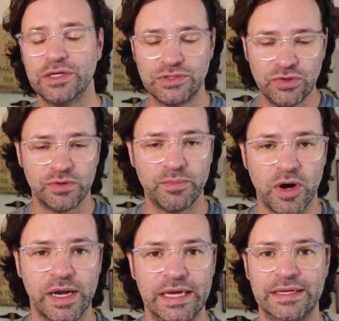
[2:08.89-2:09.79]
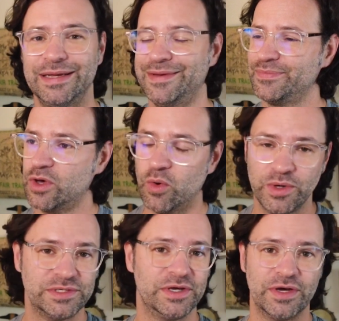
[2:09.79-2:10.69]
to the market,
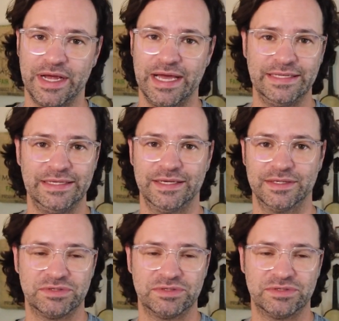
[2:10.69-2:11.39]
always a good idea.